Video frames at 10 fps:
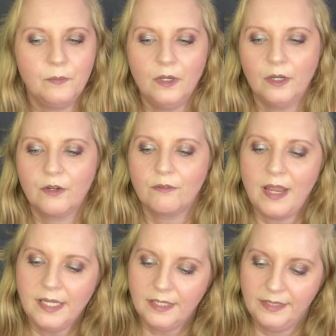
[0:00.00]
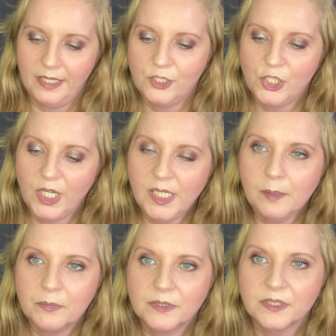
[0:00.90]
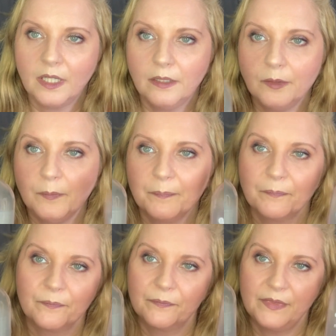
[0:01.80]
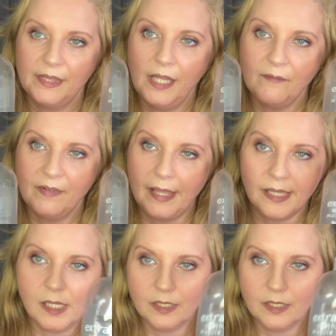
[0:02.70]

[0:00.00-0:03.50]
work great and they're cheap, so lovely.